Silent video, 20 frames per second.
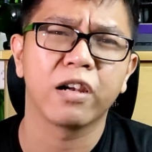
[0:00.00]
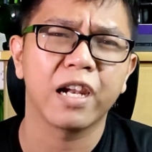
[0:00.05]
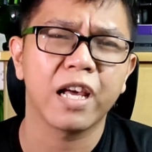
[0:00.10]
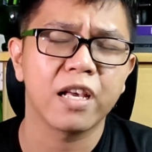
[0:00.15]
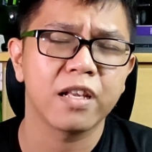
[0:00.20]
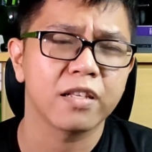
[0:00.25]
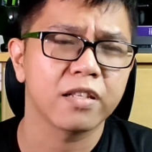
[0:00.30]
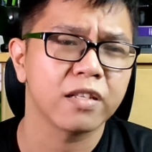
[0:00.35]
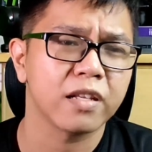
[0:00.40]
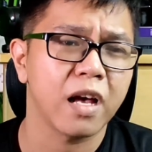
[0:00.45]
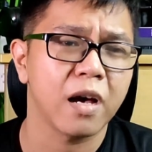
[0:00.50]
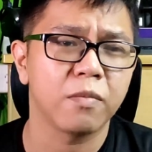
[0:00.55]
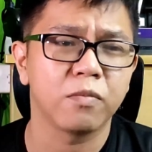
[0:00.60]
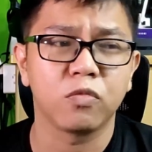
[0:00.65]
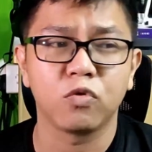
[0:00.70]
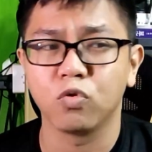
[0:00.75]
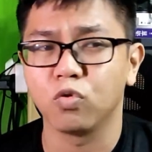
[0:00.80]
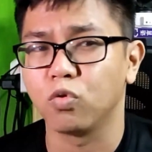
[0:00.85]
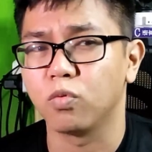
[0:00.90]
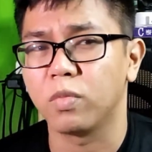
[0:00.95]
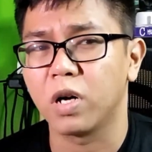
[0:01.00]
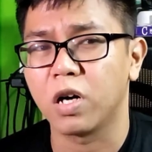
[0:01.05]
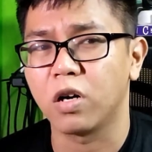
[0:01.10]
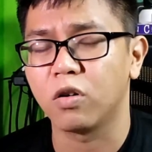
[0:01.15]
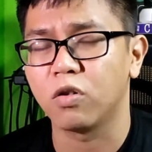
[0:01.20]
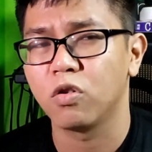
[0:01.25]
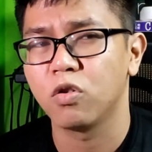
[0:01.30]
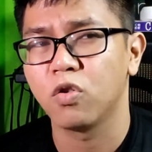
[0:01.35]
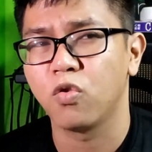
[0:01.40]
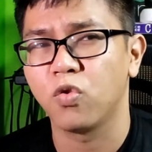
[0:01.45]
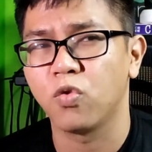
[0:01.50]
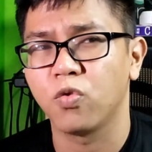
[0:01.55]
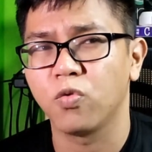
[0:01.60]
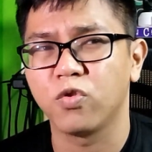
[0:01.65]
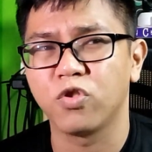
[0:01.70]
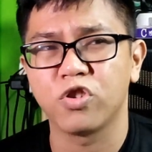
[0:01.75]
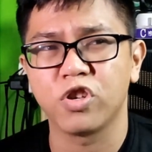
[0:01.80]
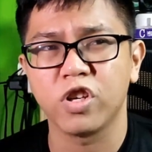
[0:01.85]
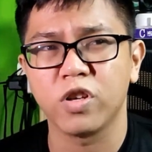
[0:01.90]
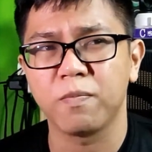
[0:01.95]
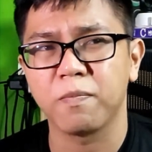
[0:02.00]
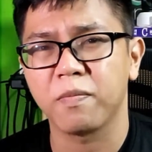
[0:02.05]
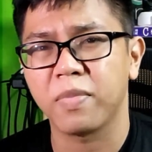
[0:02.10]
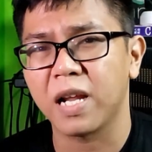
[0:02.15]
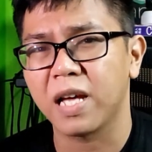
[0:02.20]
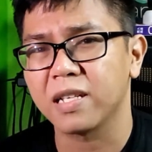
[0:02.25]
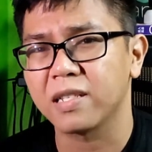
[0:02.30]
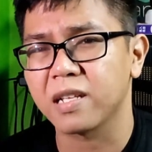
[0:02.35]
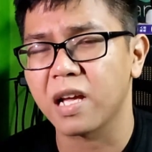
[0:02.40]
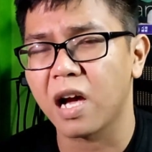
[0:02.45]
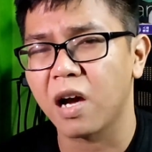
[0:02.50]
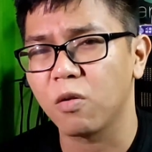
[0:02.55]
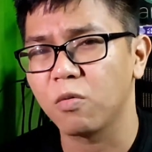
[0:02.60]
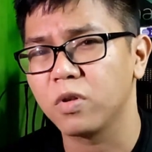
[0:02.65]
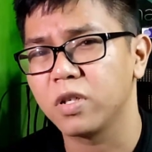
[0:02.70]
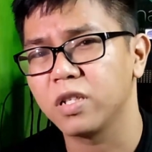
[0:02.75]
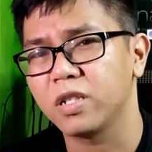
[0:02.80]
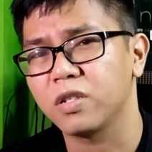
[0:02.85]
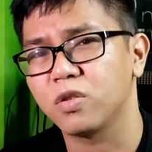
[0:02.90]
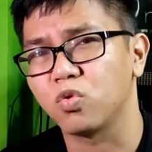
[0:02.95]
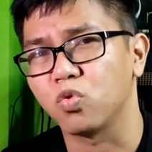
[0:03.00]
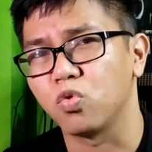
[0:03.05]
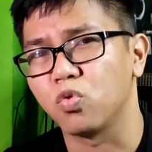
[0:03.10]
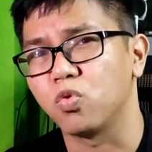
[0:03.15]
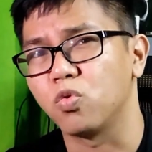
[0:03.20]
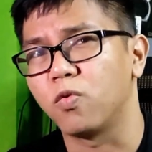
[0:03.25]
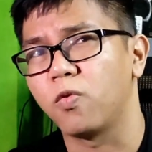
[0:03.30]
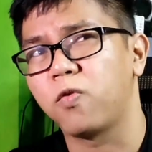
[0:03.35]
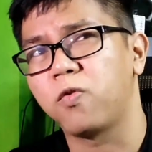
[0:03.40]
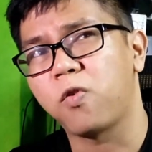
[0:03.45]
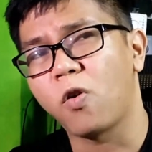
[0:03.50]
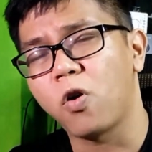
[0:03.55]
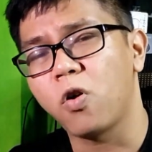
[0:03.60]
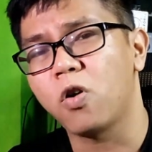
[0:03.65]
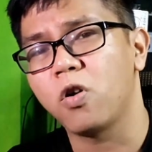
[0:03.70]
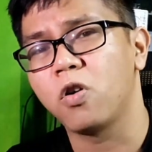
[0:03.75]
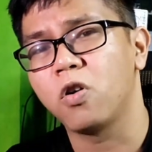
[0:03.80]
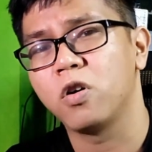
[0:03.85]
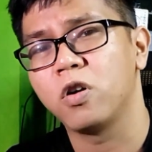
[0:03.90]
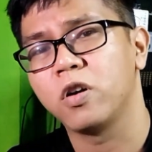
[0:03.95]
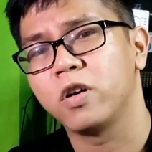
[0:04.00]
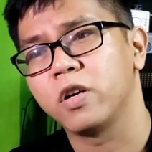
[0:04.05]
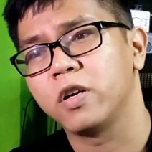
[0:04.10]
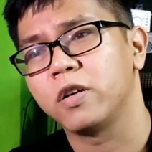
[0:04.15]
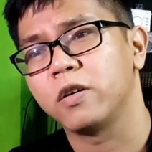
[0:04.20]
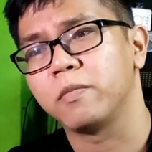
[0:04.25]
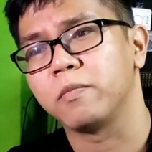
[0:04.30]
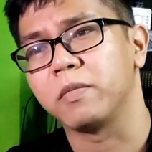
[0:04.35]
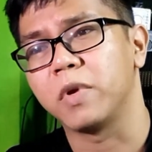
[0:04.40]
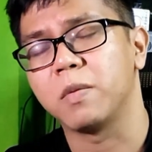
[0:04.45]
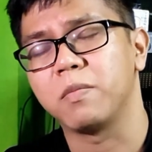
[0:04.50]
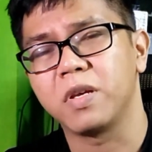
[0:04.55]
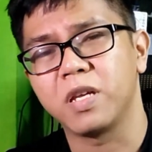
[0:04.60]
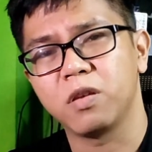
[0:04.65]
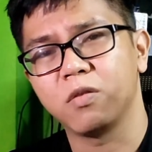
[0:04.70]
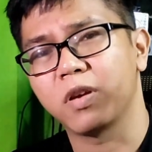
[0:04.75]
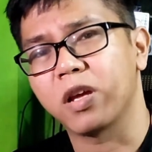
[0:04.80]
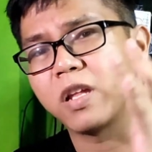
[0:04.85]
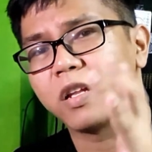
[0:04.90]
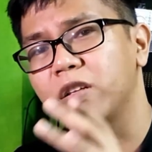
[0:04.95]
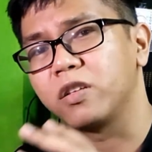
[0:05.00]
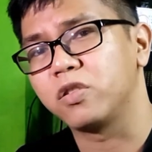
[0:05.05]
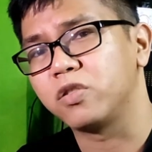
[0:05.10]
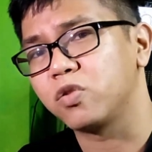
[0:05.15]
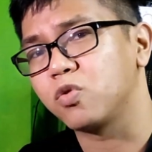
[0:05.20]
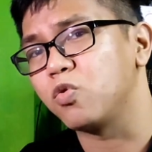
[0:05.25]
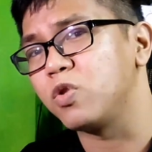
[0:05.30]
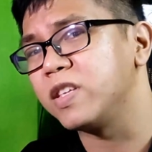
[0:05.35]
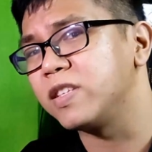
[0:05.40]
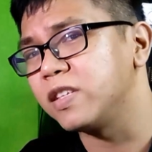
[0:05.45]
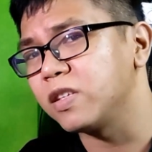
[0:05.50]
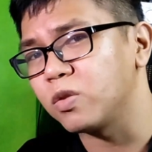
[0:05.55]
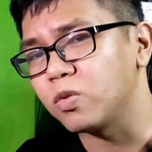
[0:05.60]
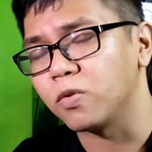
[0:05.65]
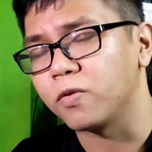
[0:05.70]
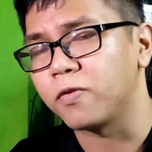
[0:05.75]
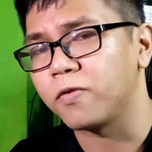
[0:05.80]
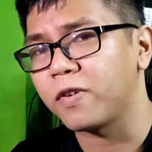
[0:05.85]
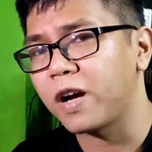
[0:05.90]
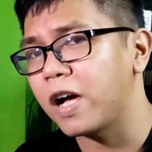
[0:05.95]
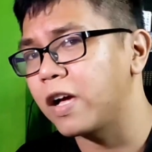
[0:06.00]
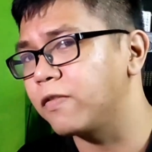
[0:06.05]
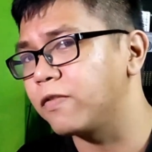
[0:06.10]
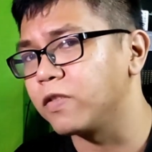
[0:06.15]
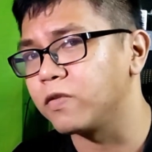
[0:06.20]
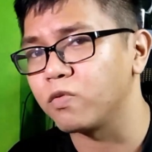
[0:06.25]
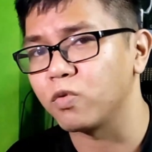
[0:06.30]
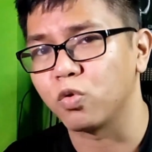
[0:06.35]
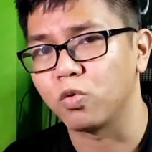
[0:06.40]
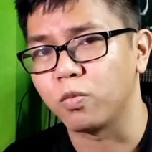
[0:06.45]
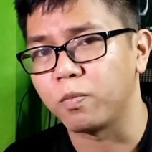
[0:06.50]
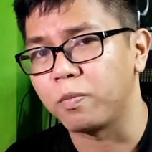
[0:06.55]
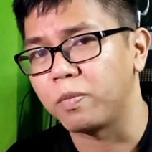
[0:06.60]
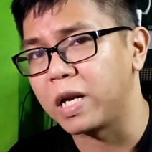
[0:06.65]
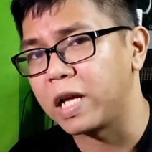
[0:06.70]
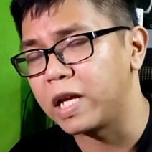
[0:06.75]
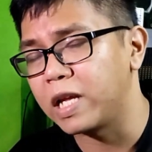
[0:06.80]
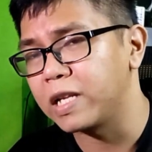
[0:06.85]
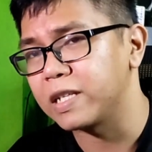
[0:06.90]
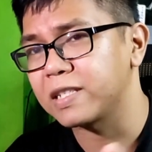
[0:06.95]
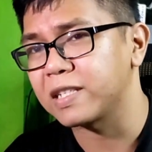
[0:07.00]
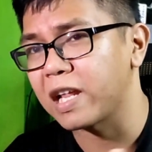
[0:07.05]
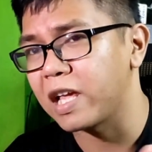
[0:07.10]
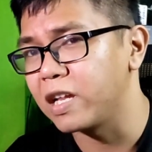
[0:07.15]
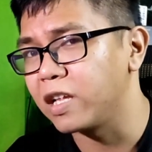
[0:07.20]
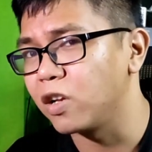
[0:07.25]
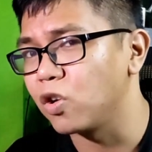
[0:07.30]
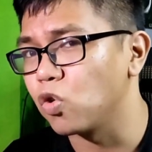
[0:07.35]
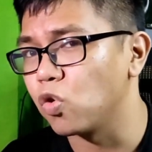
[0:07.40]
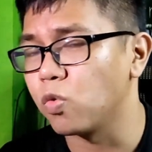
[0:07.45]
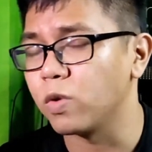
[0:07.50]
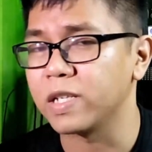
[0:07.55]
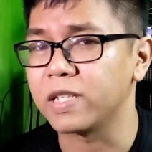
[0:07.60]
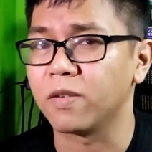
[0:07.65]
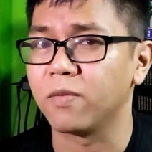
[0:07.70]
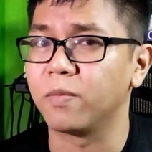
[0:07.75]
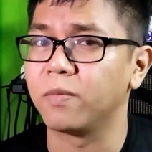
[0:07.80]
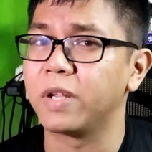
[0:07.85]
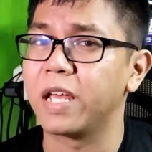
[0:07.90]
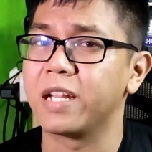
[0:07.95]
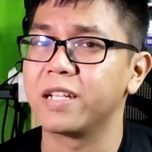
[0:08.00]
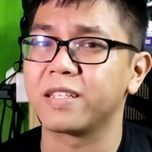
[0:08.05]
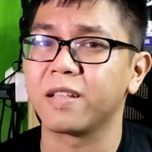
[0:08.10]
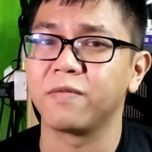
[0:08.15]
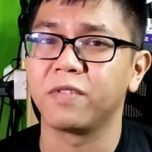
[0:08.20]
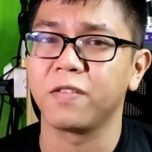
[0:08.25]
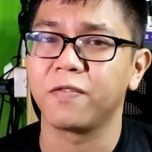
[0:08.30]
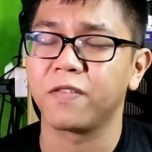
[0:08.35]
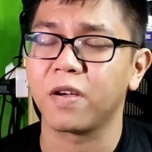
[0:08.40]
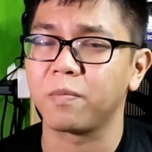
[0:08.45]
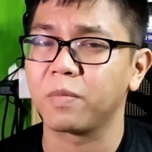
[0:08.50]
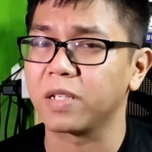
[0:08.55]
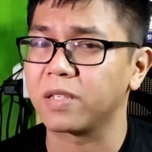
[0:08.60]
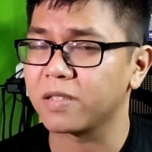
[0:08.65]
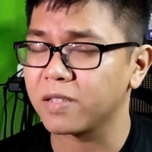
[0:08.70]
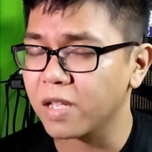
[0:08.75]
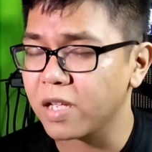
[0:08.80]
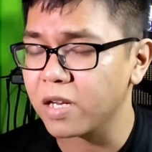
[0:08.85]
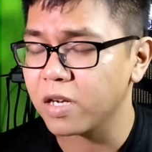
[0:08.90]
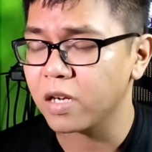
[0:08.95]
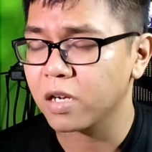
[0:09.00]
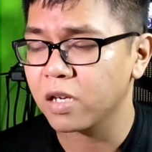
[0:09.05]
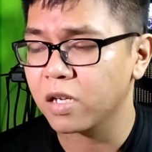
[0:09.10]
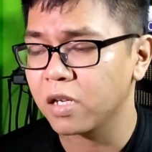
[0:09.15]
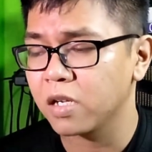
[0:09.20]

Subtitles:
last up to about 3+ hours to 4. Maybe you can squeeze it to 5 if you play it slightly lower than 75%.